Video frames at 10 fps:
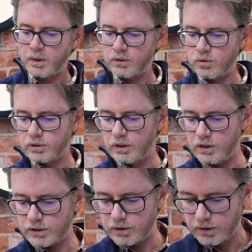but not
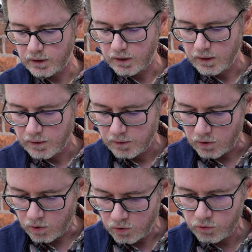least,
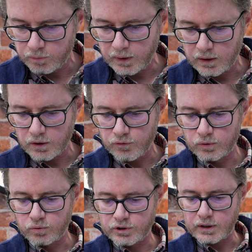always be careful
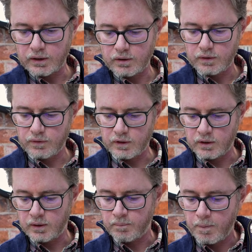to check
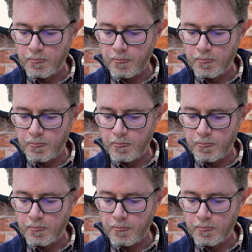the